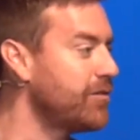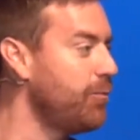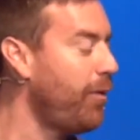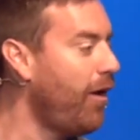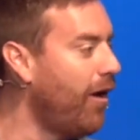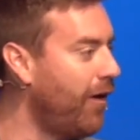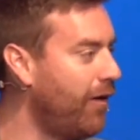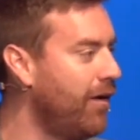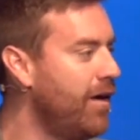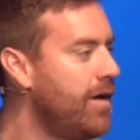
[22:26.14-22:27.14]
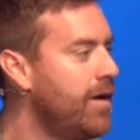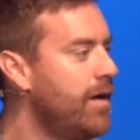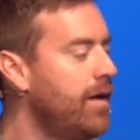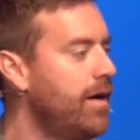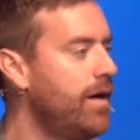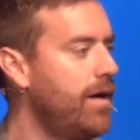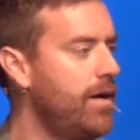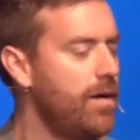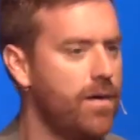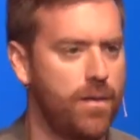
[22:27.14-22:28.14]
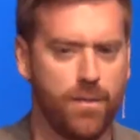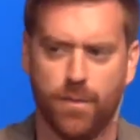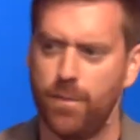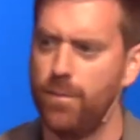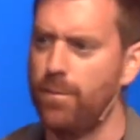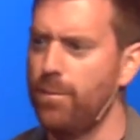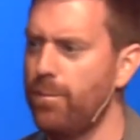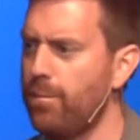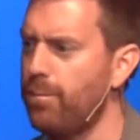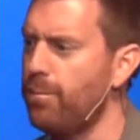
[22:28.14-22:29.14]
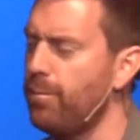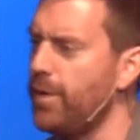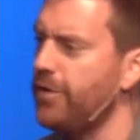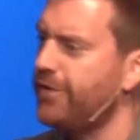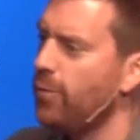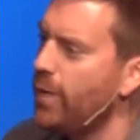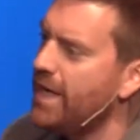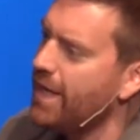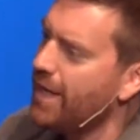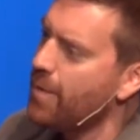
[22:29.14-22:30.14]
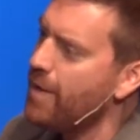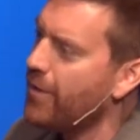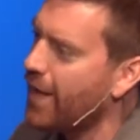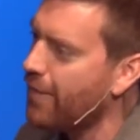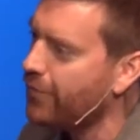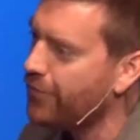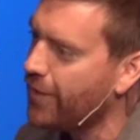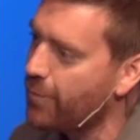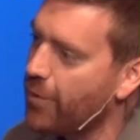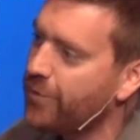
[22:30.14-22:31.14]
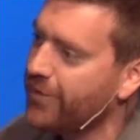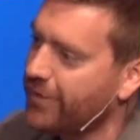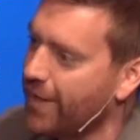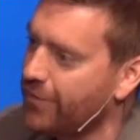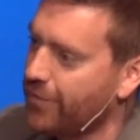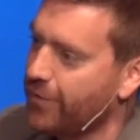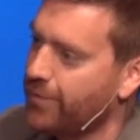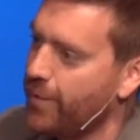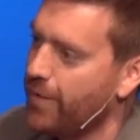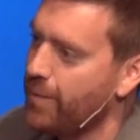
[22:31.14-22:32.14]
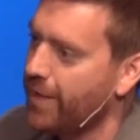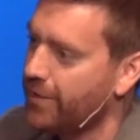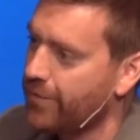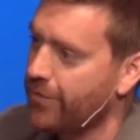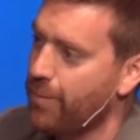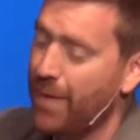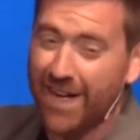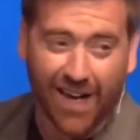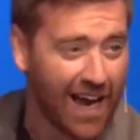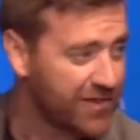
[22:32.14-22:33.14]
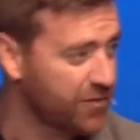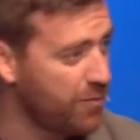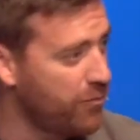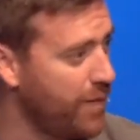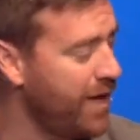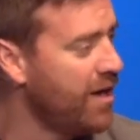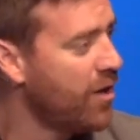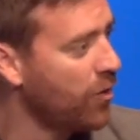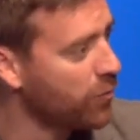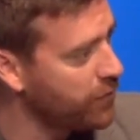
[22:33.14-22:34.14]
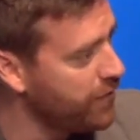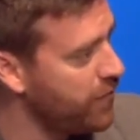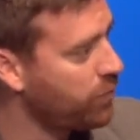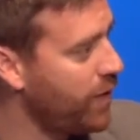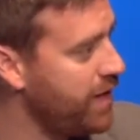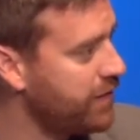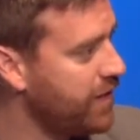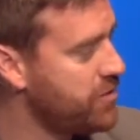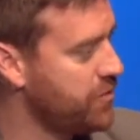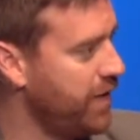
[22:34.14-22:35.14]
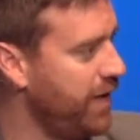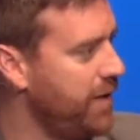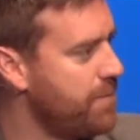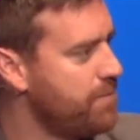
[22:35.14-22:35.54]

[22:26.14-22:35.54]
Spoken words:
Paul. But you see, we in America have lifted up those as the gifts of the Spirit because of the Pentecostal movement early in the 20th century.